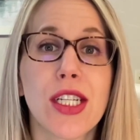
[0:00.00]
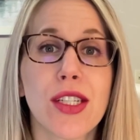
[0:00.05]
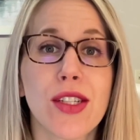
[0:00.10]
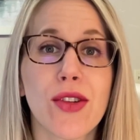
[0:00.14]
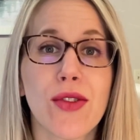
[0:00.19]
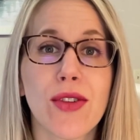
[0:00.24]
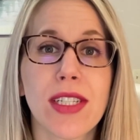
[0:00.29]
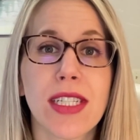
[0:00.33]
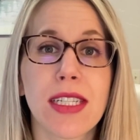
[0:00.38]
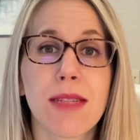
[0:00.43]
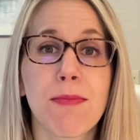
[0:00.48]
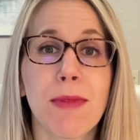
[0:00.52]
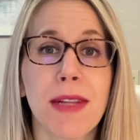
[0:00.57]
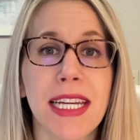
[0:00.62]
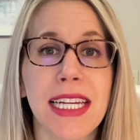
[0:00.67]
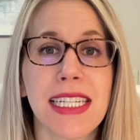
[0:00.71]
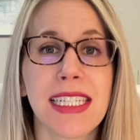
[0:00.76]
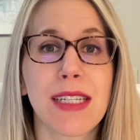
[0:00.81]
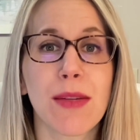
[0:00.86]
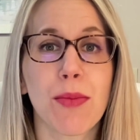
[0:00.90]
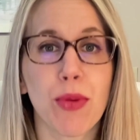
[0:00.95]
So it's the
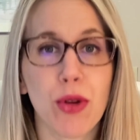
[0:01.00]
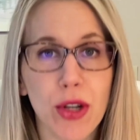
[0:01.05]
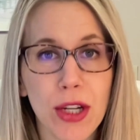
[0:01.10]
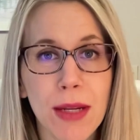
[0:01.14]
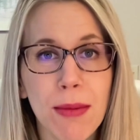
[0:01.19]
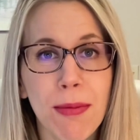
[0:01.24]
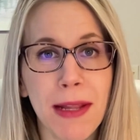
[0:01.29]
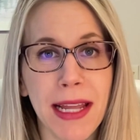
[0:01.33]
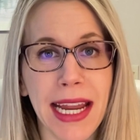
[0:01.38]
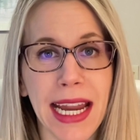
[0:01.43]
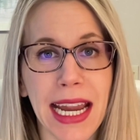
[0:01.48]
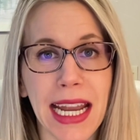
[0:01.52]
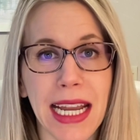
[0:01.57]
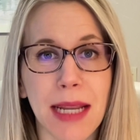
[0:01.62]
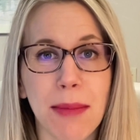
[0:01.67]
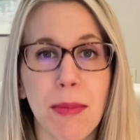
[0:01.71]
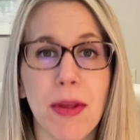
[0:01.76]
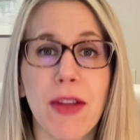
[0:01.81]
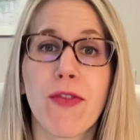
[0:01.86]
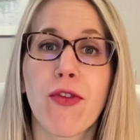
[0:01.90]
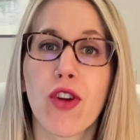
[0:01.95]
place to pre-plan
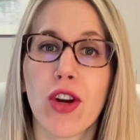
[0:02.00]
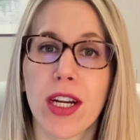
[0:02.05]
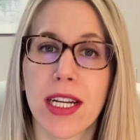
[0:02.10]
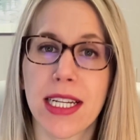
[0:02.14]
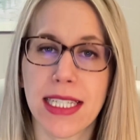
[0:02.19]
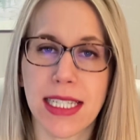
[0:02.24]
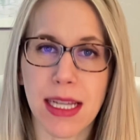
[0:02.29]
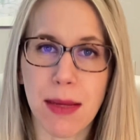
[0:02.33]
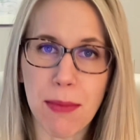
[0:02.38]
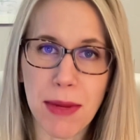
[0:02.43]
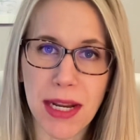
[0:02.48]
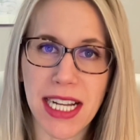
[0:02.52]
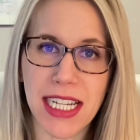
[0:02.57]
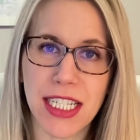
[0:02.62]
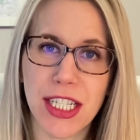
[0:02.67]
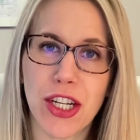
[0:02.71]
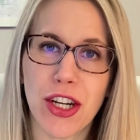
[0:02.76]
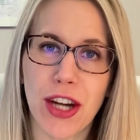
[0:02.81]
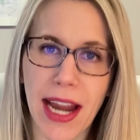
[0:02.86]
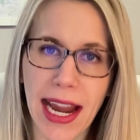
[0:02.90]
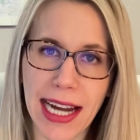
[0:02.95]
before it gets committed
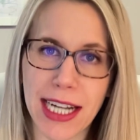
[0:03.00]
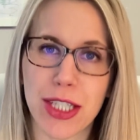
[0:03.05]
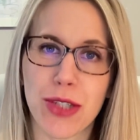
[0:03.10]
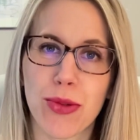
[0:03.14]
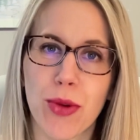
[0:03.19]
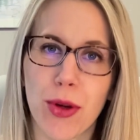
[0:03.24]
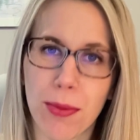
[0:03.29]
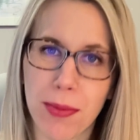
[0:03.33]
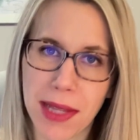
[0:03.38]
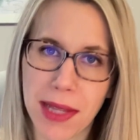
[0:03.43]
to your actual